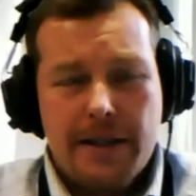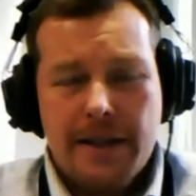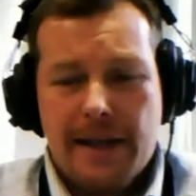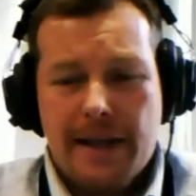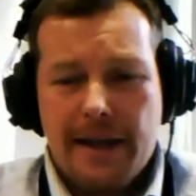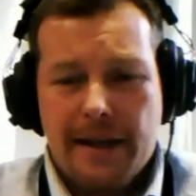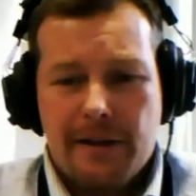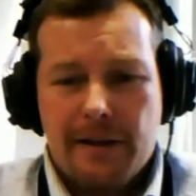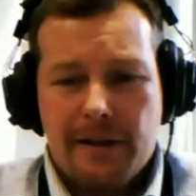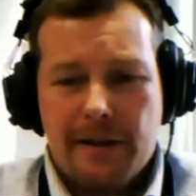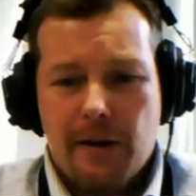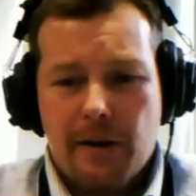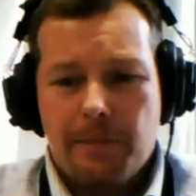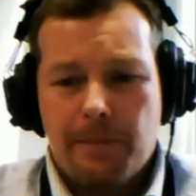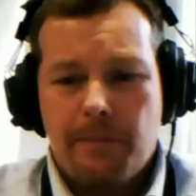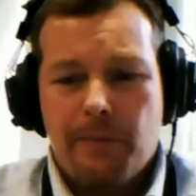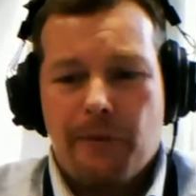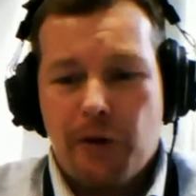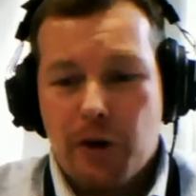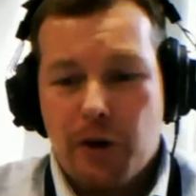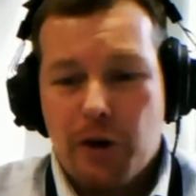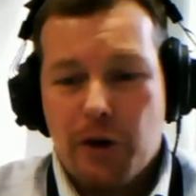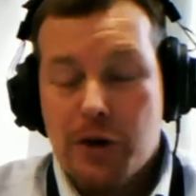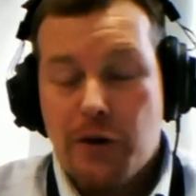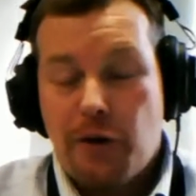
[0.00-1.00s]
get their
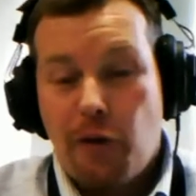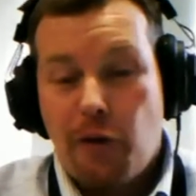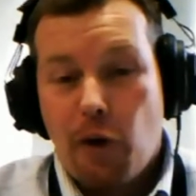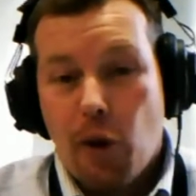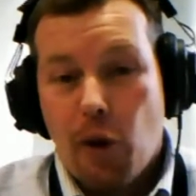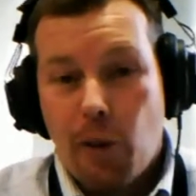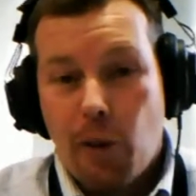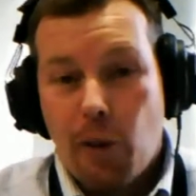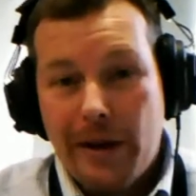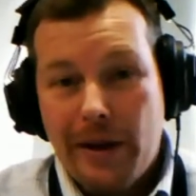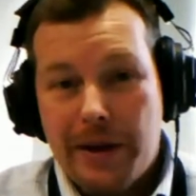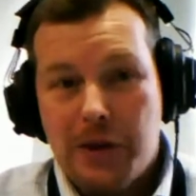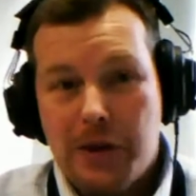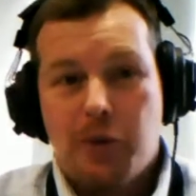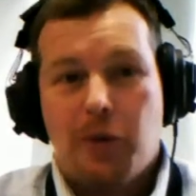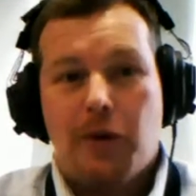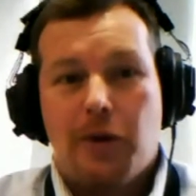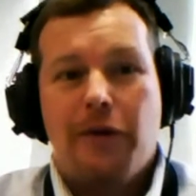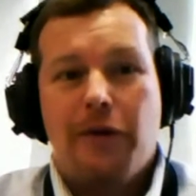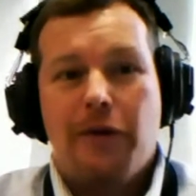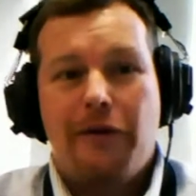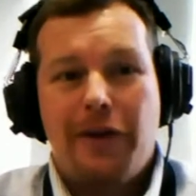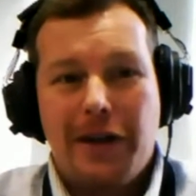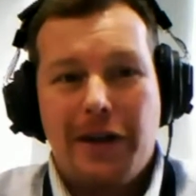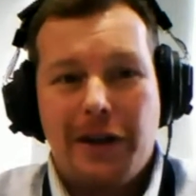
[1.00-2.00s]
first 4 weeks
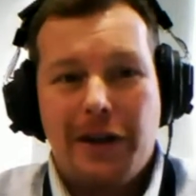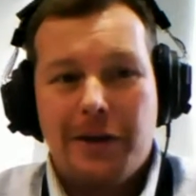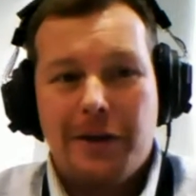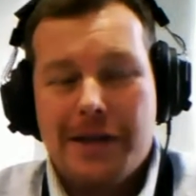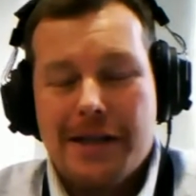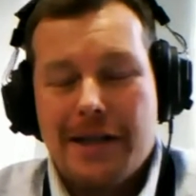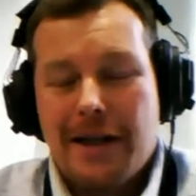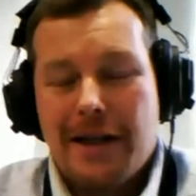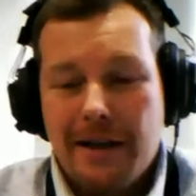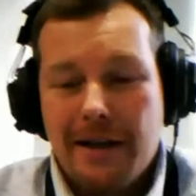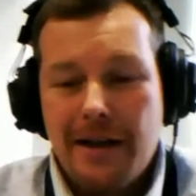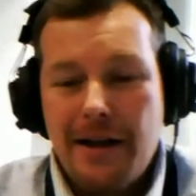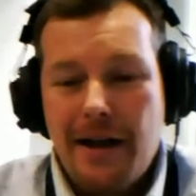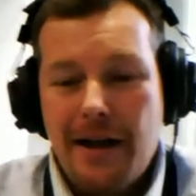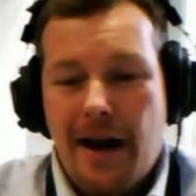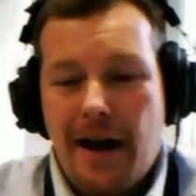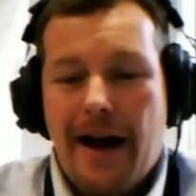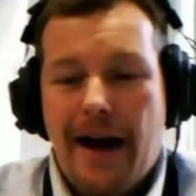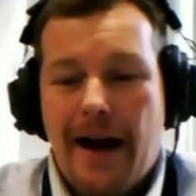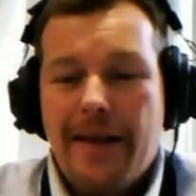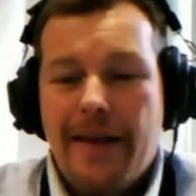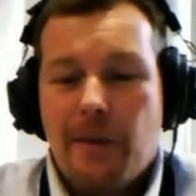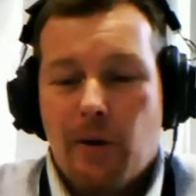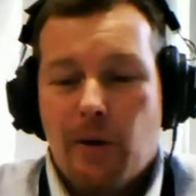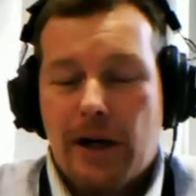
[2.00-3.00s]
worth of videos in,
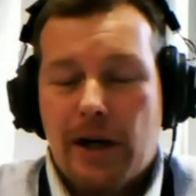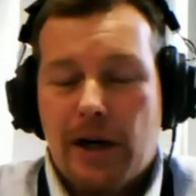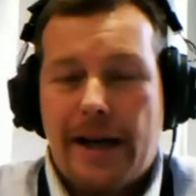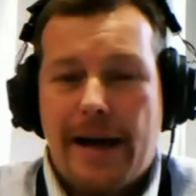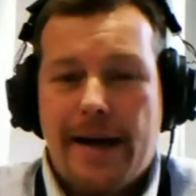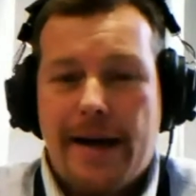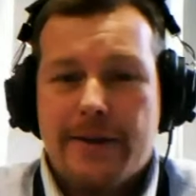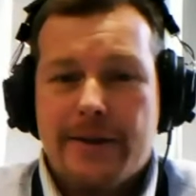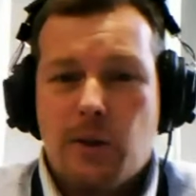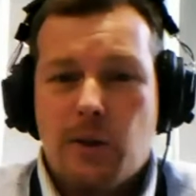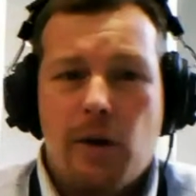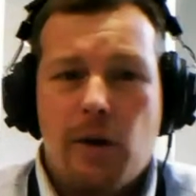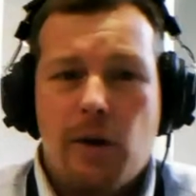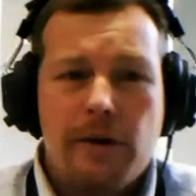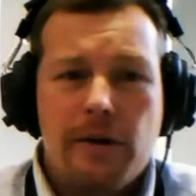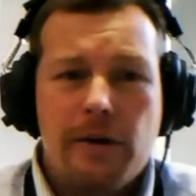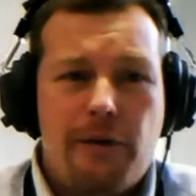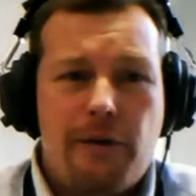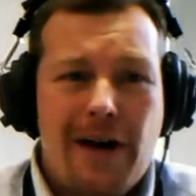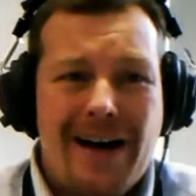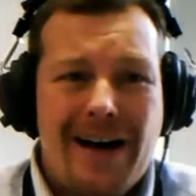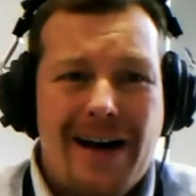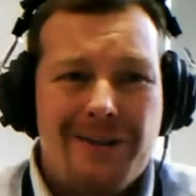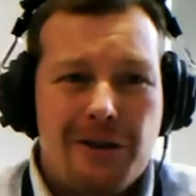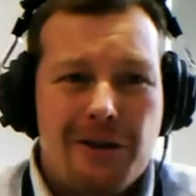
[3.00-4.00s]
and then we're going to ask one
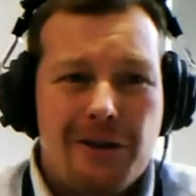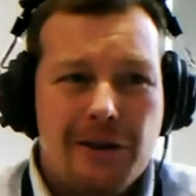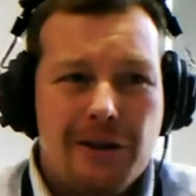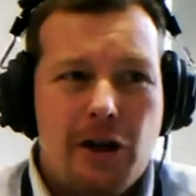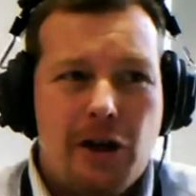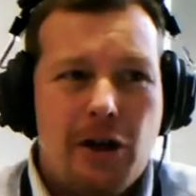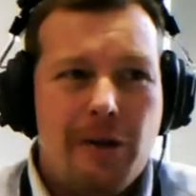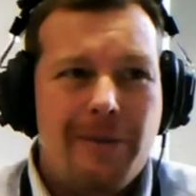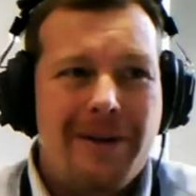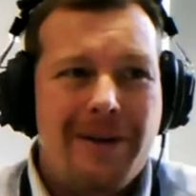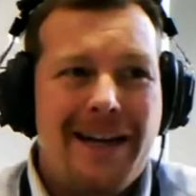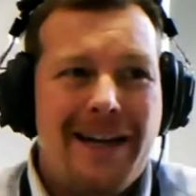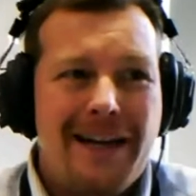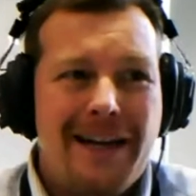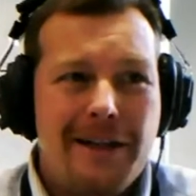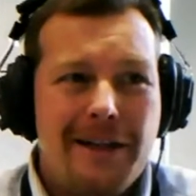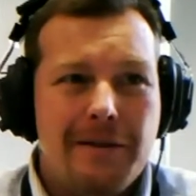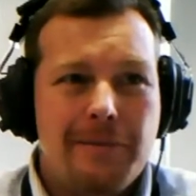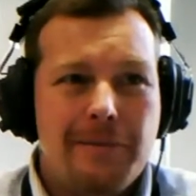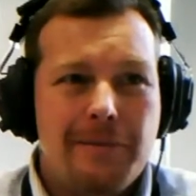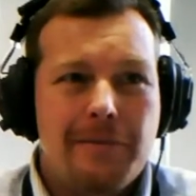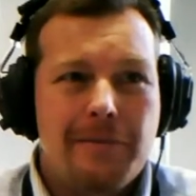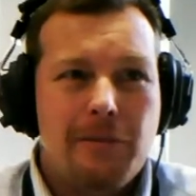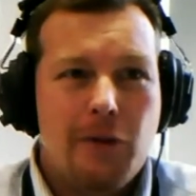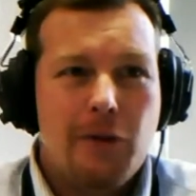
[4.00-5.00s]
final
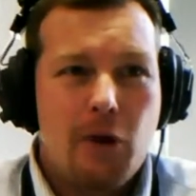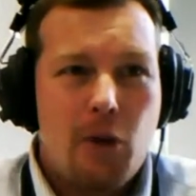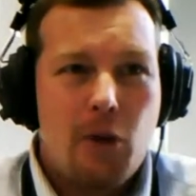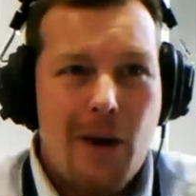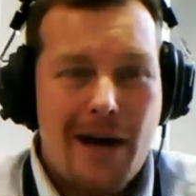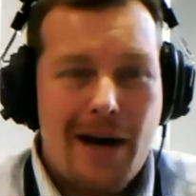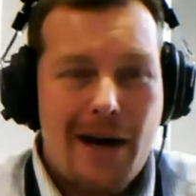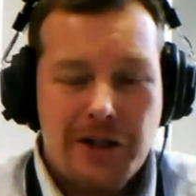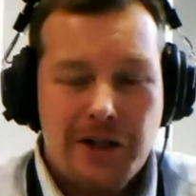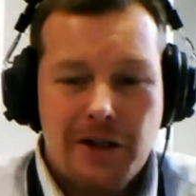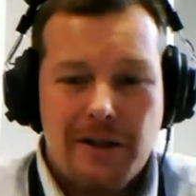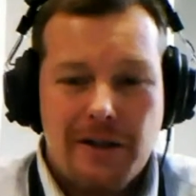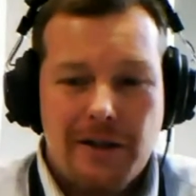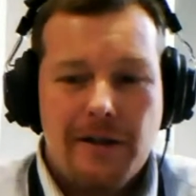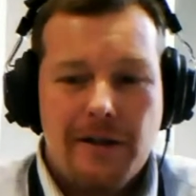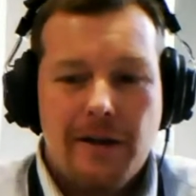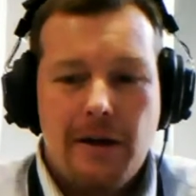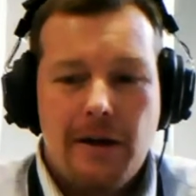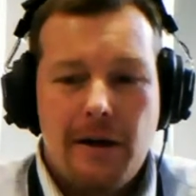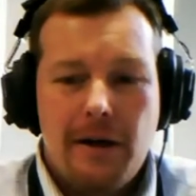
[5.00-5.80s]
culminating question